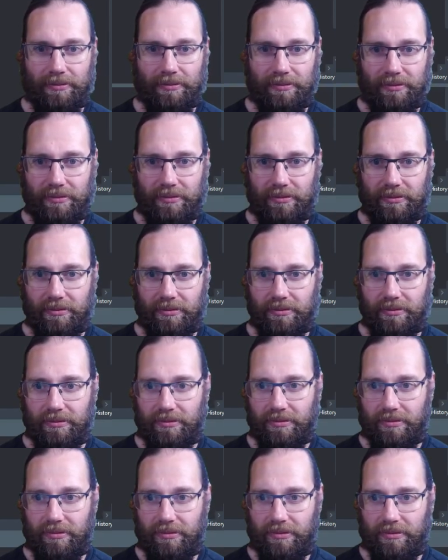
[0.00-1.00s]

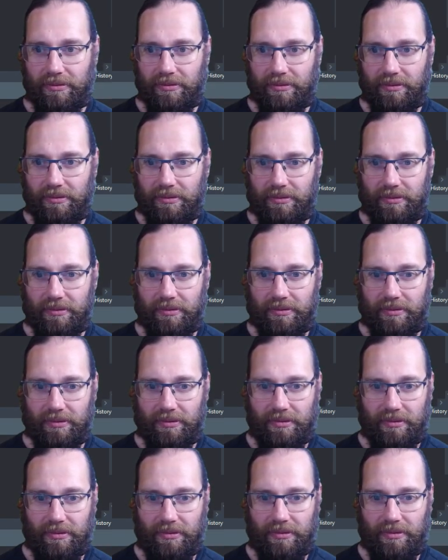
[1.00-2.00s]

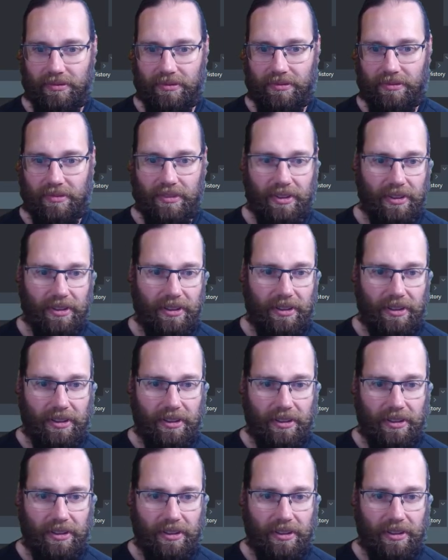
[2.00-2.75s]
(no one is talking)